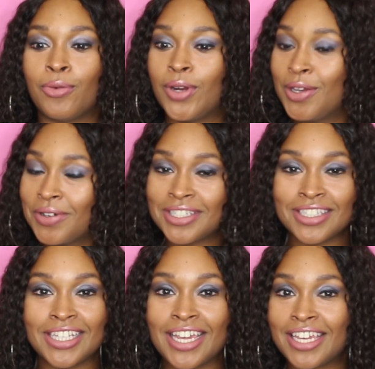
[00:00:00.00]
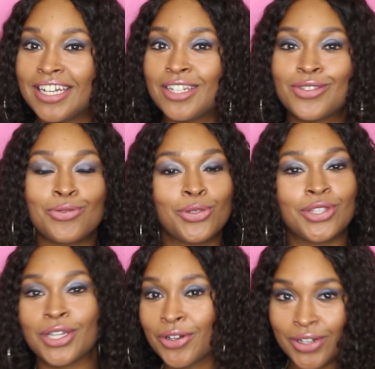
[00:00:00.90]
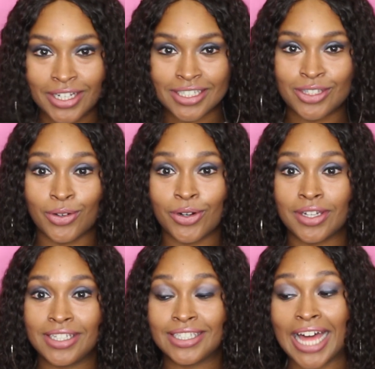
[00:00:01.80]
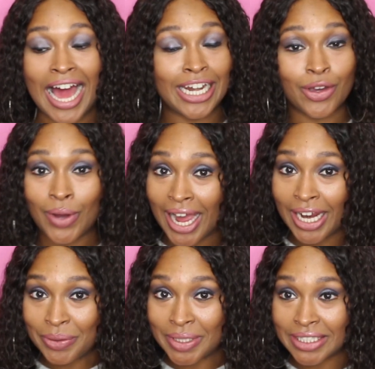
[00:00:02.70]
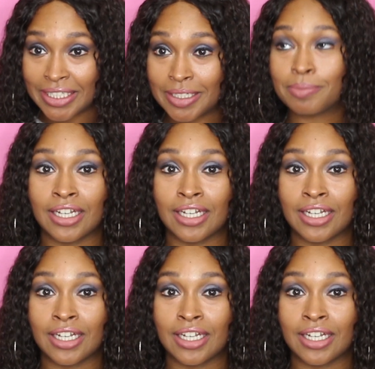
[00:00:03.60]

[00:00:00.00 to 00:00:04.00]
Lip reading: We wasn't taking it too serious, or at least I know I wasn't.